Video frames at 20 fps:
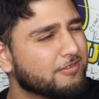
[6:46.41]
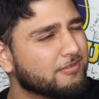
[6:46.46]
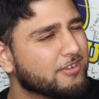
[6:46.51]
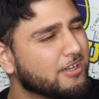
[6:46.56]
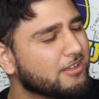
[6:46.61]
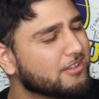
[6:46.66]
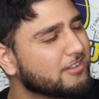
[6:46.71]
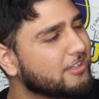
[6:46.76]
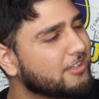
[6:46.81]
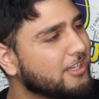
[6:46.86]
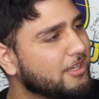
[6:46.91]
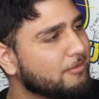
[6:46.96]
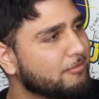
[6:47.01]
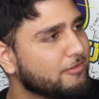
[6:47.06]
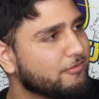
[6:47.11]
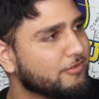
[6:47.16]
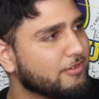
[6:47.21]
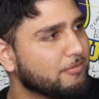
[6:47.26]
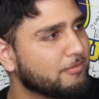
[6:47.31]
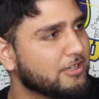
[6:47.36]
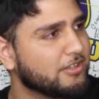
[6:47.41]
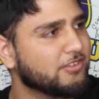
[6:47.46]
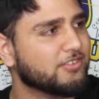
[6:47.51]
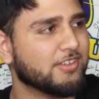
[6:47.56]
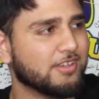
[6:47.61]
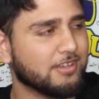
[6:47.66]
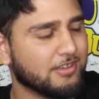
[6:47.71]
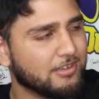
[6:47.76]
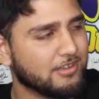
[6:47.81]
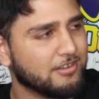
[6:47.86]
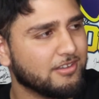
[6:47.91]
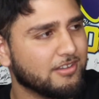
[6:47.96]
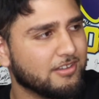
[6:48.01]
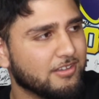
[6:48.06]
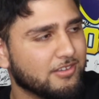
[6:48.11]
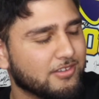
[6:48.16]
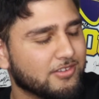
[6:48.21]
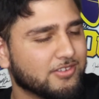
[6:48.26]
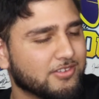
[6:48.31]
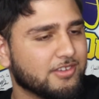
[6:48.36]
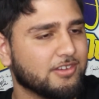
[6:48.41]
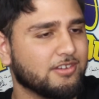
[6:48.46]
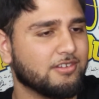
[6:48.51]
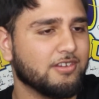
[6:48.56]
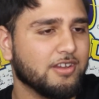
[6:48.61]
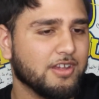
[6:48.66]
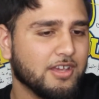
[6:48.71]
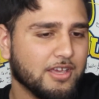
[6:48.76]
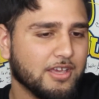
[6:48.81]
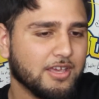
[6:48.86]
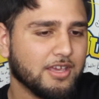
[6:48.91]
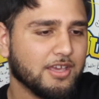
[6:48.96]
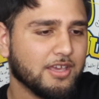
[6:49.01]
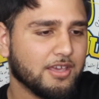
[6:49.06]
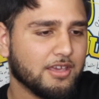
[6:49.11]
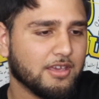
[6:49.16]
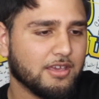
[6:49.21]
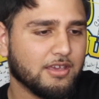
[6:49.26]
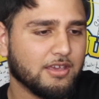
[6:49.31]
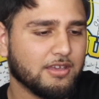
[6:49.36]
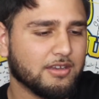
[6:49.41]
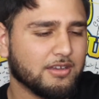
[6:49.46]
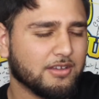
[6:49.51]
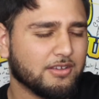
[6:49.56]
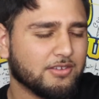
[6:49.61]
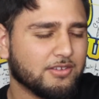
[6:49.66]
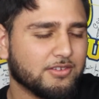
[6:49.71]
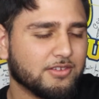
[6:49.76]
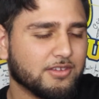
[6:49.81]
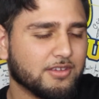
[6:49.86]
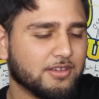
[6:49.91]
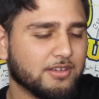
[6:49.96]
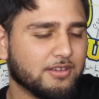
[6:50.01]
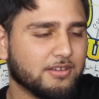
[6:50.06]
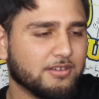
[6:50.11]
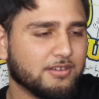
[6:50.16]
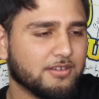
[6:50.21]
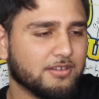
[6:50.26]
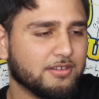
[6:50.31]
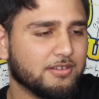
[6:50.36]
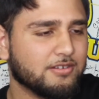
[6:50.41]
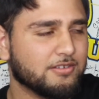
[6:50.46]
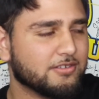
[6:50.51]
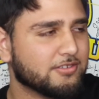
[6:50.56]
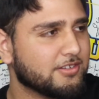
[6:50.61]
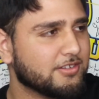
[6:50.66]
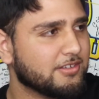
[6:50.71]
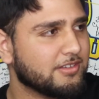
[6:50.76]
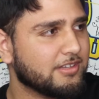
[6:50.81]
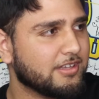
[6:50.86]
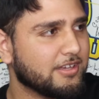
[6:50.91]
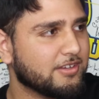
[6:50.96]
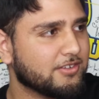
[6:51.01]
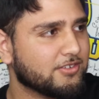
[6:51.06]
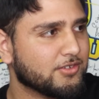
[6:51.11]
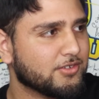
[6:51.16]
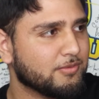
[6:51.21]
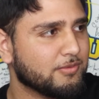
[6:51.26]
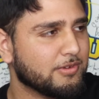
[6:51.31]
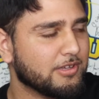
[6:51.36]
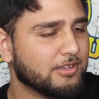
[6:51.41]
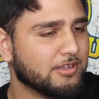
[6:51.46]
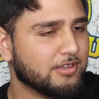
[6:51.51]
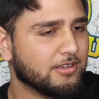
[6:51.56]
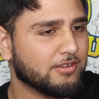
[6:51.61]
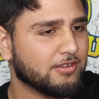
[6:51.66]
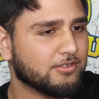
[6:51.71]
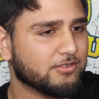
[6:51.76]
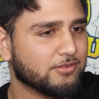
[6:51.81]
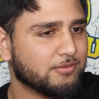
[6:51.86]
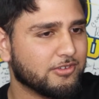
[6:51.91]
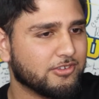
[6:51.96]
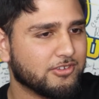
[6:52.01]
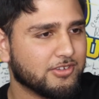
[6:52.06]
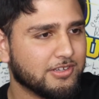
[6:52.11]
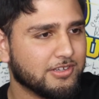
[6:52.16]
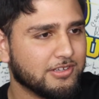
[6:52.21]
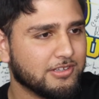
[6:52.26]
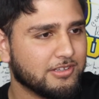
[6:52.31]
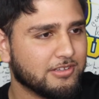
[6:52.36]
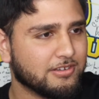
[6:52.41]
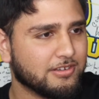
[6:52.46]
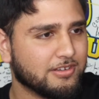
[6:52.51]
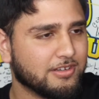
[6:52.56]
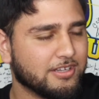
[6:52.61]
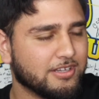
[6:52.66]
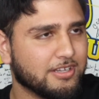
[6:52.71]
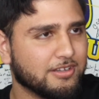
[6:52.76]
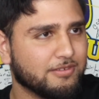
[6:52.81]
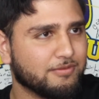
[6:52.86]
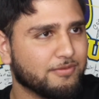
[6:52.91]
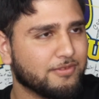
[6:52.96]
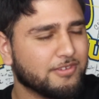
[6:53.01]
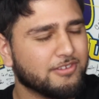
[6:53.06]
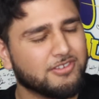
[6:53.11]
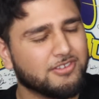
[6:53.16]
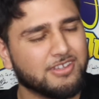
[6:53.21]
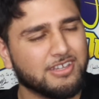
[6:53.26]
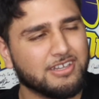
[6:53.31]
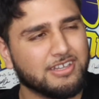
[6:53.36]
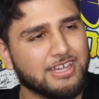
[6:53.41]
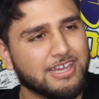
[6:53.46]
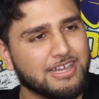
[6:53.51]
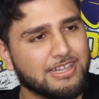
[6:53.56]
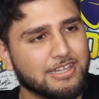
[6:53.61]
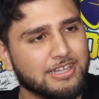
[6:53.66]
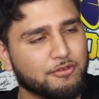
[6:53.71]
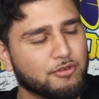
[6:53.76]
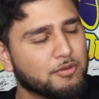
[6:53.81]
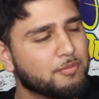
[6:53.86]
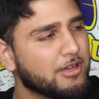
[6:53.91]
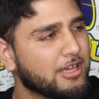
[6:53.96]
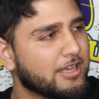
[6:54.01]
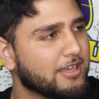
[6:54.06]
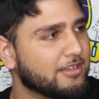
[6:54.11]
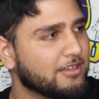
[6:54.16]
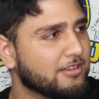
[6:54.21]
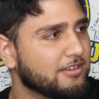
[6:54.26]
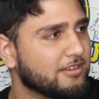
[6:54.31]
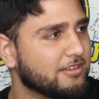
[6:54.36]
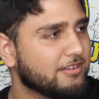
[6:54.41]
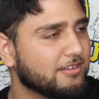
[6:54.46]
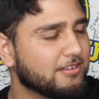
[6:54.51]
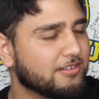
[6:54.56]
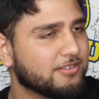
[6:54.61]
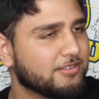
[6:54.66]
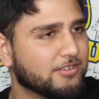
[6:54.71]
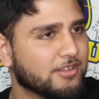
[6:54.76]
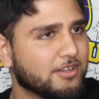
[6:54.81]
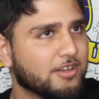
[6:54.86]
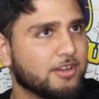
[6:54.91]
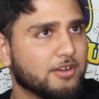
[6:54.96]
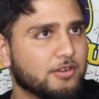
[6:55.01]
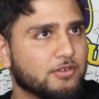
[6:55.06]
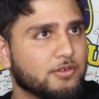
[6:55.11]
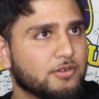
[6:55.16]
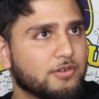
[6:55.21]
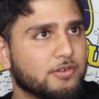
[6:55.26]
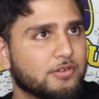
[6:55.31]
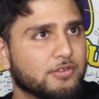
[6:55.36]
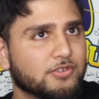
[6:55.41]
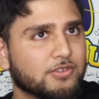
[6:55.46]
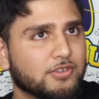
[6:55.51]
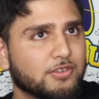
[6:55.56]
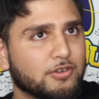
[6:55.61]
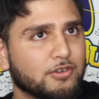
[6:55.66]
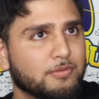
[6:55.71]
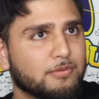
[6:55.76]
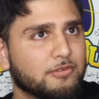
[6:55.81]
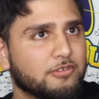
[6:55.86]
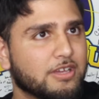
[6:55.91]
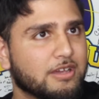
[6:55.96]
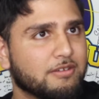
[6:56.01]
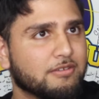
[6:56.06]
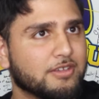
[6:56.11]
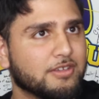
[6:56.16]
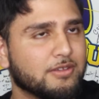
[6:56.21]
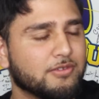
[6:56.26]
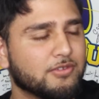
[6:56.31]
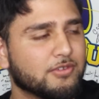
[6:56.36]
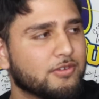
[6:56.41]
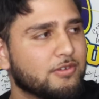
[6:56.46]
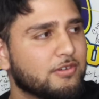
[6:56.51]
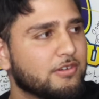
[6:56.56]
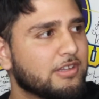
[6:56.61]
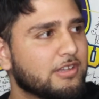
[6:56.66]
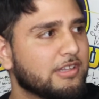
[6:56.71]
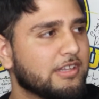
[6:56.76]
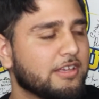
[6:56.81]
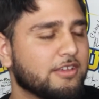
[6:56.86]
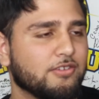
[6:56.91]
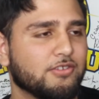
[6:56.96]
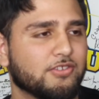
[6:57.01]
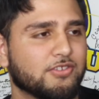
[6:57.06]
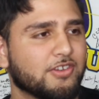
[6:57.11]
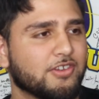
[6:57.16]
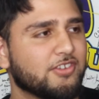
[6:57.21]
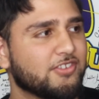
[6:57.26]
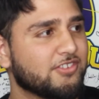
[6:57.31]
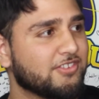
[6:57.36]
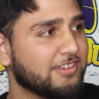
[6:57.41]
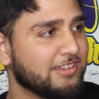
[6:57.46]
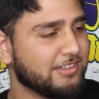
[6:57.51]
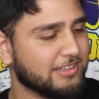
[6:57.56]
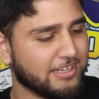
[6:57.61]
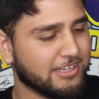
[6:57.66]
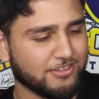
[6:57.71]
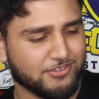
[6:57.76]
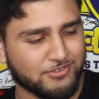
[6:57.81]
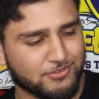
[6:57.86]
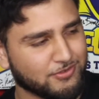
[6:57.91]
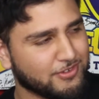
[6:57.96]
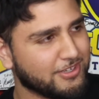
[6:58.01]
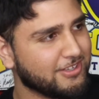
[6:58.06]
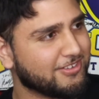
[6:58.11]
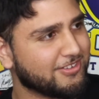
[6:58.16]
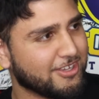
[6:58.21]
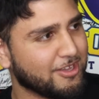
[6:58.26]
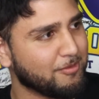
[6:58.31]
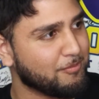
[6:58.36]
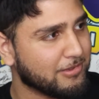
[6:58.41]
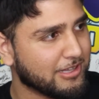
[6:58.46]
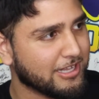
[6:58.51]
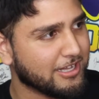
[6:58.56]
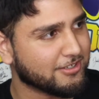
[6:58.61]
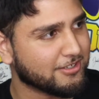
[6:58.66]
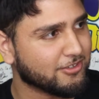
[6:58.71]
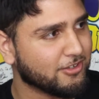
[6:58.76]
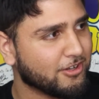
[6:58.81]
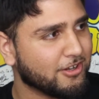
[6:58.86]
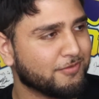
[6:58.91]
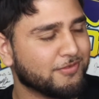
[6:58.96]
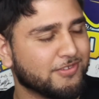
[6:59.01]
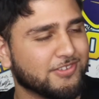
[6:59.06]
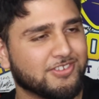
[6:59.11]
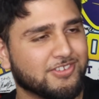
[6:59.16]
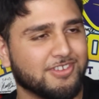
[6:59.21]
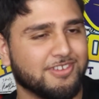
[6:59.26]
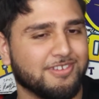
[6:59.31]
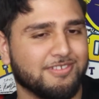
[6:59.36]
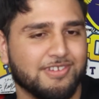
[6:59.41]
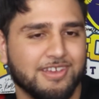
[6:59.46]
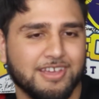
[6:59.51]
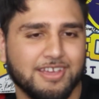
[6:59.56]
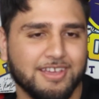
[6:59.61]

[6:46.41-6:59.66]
I forgot the name of it, but it's like near the Eden Center. And I was like, oh shit, like should we chill or? And then he was like, nah, like we're probably good. I was like, all right, cool. So the Uber driver keeps going, and like you start seeing like streets like blocked off and stuff.